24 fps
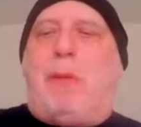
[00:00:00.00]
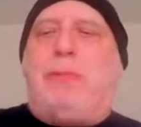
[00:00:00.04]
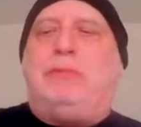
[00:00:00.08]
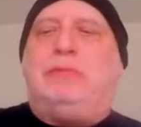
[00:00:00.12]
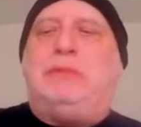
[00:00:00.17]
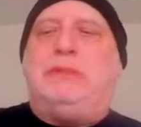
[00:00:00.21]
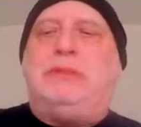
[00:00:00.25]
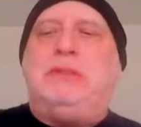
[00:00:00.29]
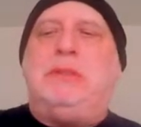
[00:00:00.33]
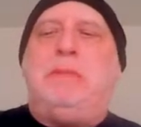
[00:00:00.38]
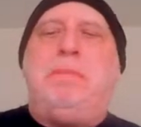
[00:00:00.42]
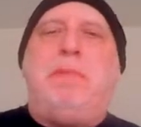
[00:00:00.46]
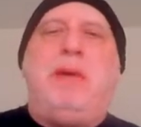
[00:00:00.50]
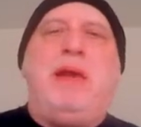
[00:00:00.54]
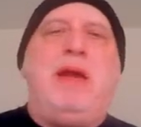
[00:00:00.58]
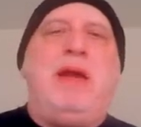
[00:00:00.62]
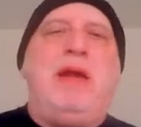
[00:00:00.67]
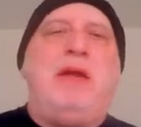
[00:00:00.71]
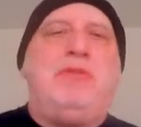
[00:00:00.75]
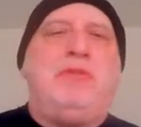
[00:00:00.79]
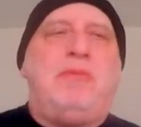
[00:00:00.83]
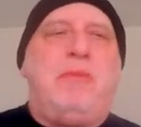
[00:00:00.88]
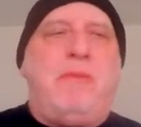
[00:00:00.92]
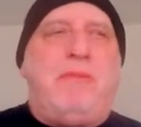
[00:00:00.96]
in the
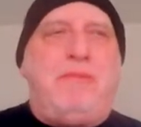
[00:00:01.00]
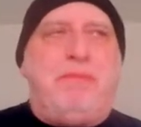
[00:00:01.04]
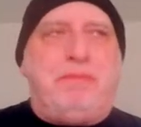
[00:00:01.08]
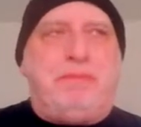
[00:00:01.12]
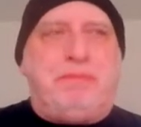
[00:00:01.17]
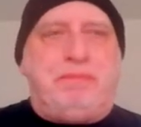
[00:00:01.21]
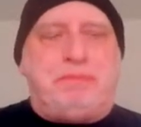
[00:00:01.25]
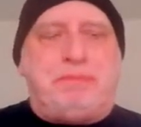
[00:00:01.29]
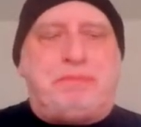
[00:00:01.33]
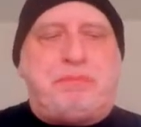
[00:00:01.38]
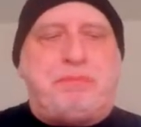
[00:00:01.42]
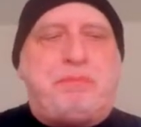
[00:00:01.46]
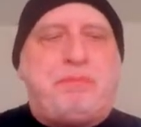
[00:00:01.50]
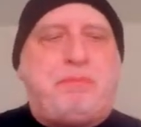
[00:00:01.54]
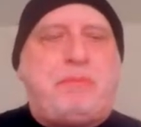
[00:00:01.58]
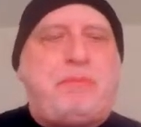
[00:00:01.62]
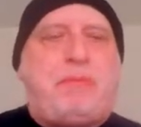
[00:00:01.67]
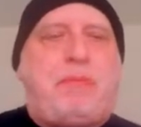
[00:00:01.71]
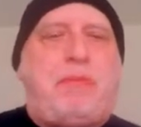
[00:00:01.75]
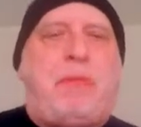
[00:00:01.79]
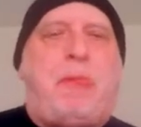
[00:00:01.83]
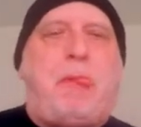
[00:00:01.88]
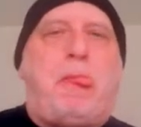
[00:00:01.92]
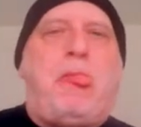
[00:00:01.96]
past,
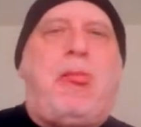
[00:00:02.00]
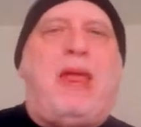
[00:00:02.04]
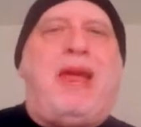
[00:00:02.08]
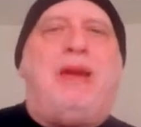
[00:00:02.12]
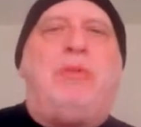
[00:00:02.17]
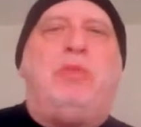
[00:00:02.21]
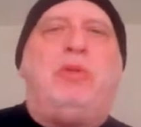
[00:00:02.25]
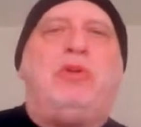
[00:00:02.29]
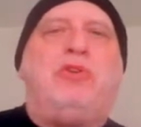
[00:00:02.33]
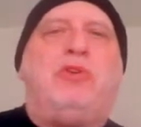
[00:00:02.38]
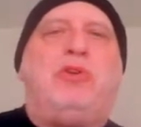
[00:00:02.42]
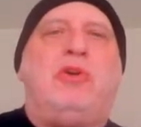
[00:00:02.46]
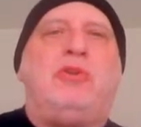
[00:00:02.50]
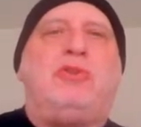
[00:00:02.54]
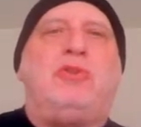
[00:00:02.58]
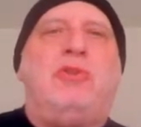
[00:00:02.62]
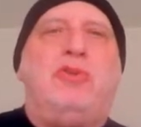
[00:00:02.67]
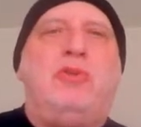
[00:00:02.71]
I would cook the